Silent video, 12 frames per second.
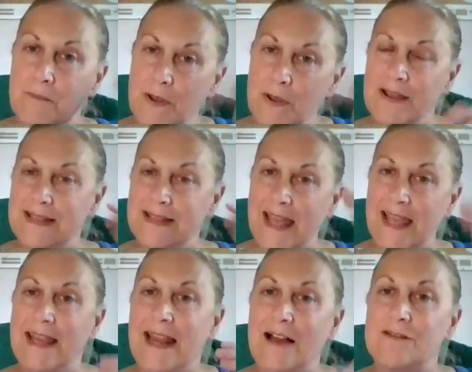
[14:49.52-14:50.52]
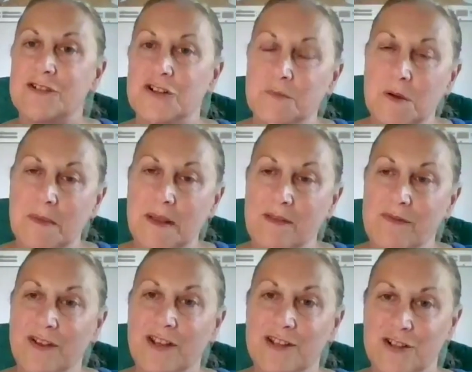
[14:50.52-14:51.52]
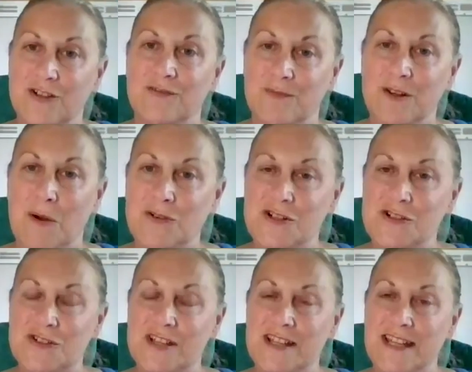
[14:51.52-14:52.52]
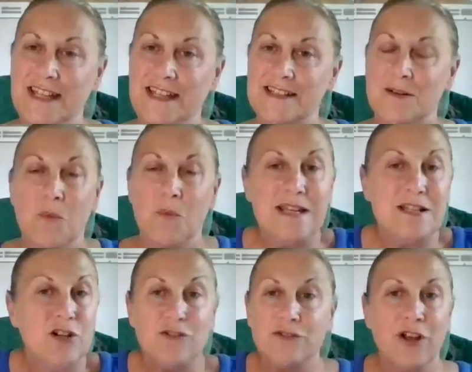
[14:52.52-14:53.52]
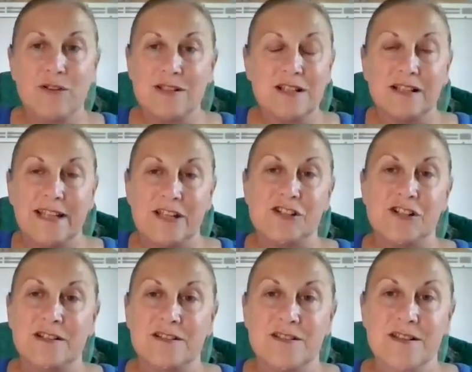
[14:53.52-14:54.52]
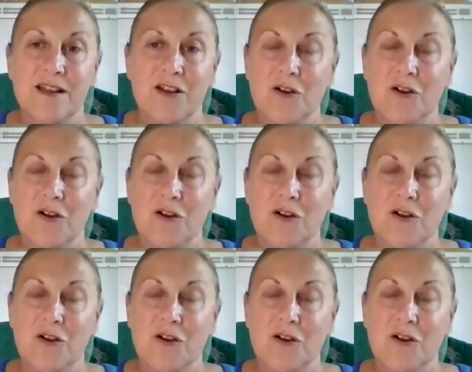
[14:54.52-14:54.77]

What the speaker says: But it's kicking out dopamine that your body doesn't need. And we don't know as clinicians